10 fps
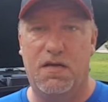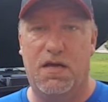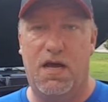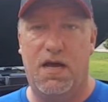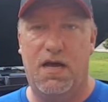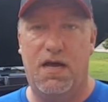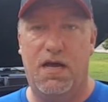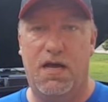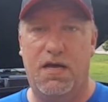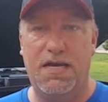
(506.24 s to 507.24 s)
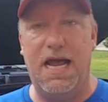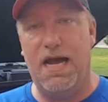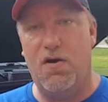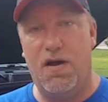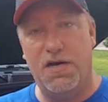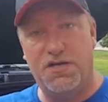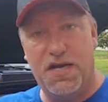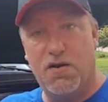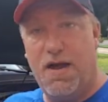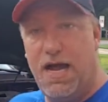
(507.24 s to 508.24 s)
Now I just
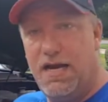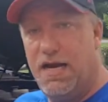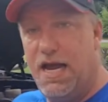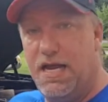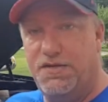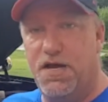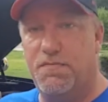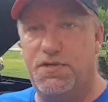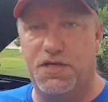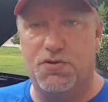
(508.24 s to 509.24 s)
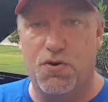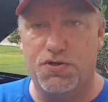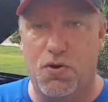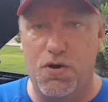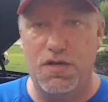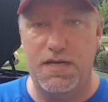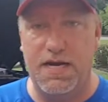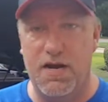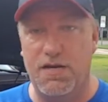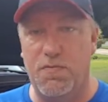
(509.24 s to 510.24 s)
got to go ahead and dump 6 quarts of oil in
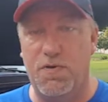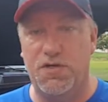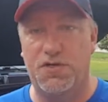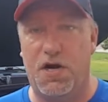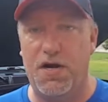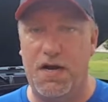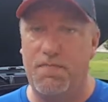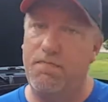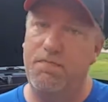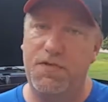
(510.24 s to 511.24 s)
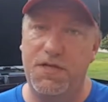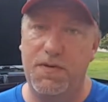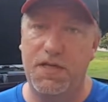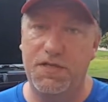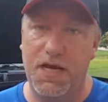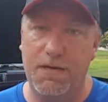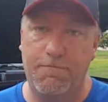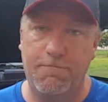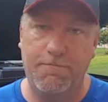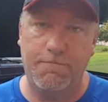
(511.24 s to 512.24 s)
there, and then we'll start it up and see what it looks like.
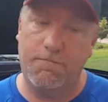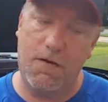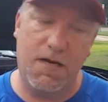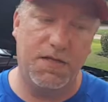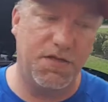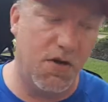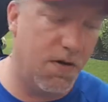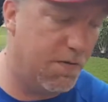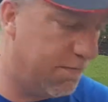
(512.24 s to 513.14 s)
All right, let's do it.